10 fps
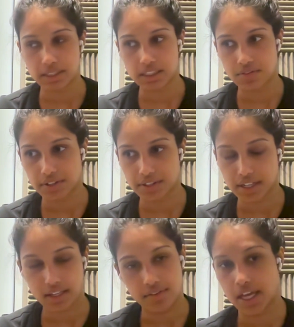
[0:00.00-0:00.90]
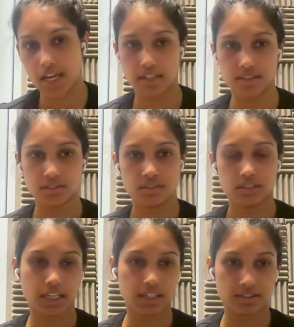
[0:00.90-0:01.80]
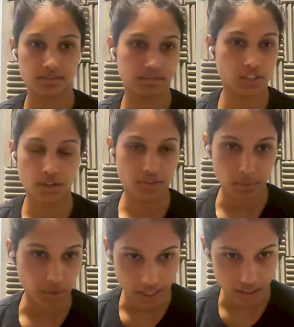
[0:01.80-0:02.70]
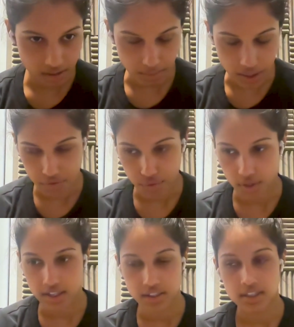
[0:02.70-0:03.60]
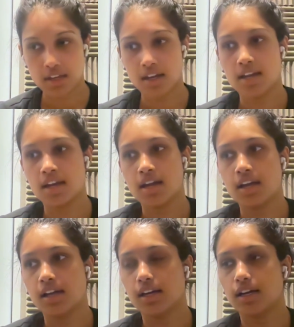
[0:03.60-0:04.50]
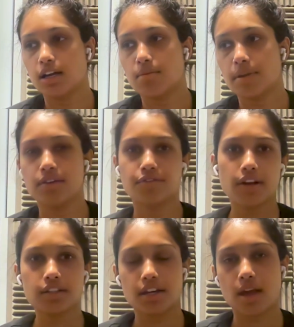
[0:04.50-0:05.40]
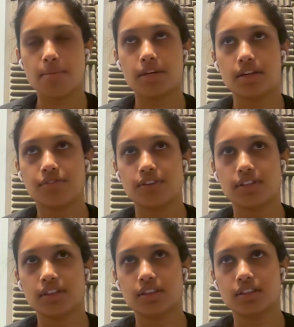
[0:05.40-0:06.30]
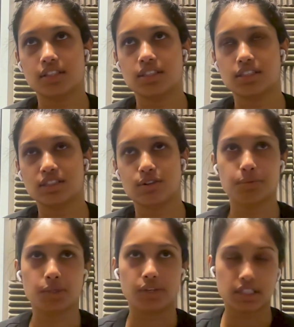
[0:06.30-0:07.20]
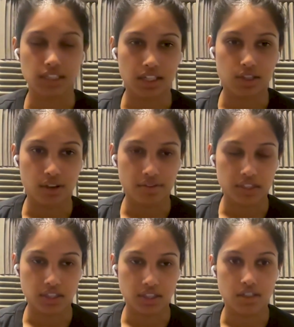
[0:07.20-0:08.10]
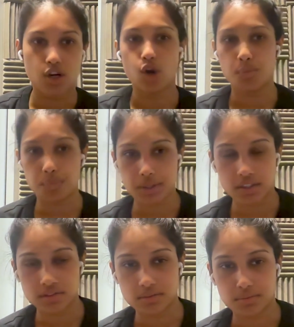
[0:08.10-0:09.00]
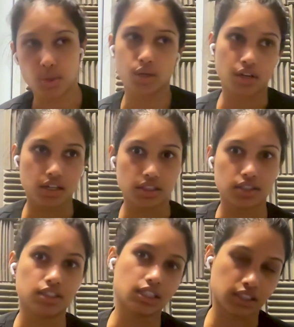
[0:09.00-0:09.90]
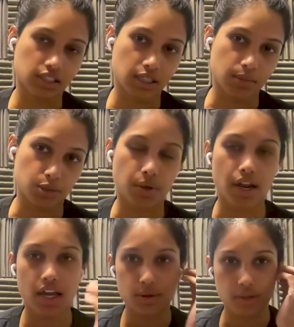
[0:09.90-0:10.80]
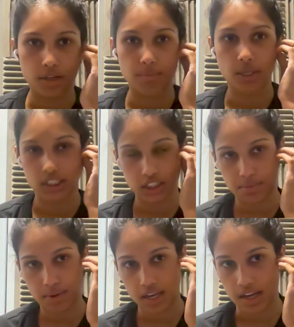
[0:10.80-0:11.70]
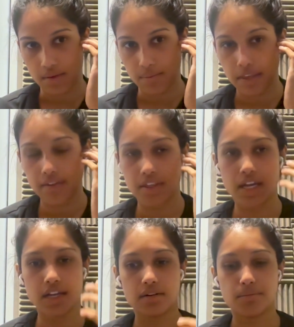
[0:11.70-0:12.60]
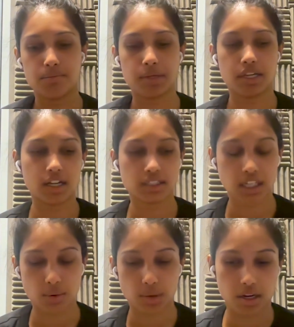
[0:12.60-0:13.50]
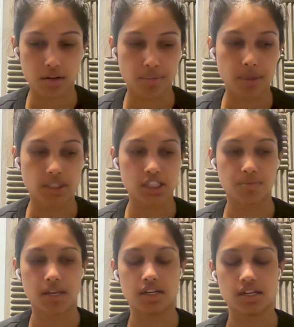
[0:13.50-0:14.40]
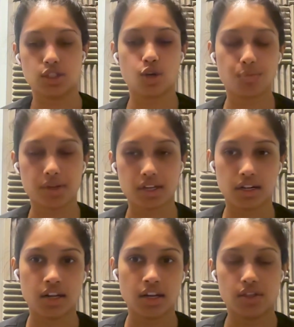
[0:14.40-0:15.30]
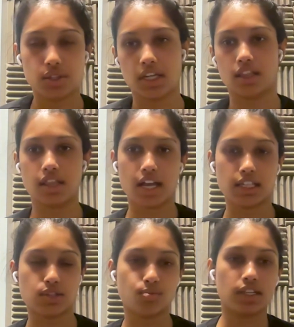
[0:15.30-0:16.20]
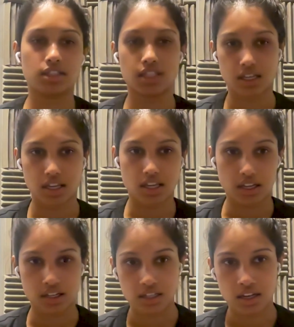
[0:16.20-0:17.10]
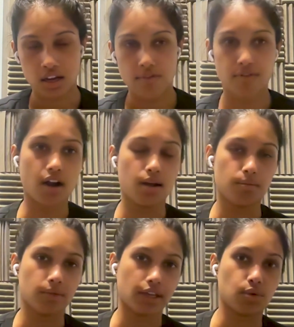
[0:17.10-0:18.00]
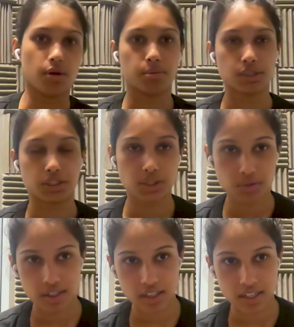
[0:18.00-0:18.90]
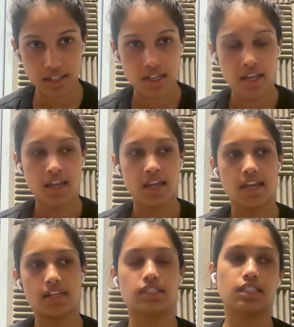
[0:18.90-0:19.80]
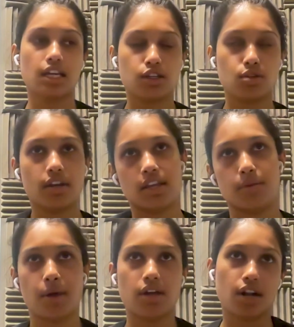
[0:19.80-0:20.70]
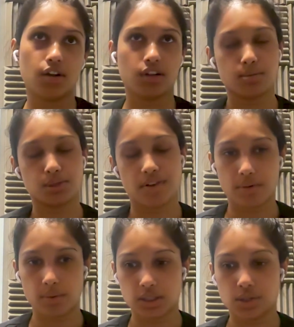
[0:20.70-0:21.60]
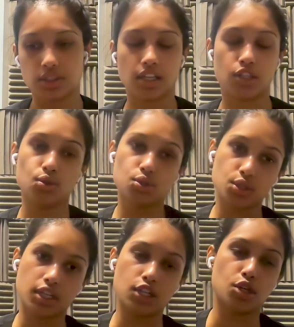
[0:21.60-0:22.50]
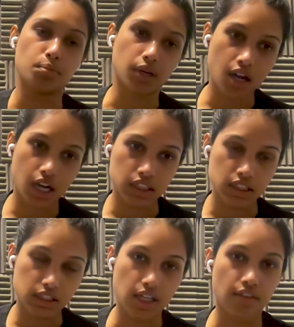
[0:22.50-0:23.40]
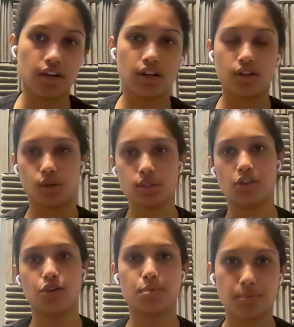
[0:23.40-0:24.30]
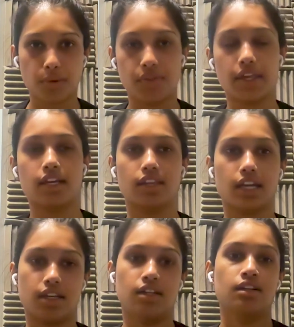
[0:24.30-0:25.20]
everything, then like, they will get money for it. And then finally, I feel like the thesis of crypto is that you have these like open protocols and systems where anyone can participate. And then because anyone can participate and it's open, there's like less rent seeking from like the one person doing it. And instead you get like better outcomes for everyone. So it's like users get cheaper costs, and then those other people, they can like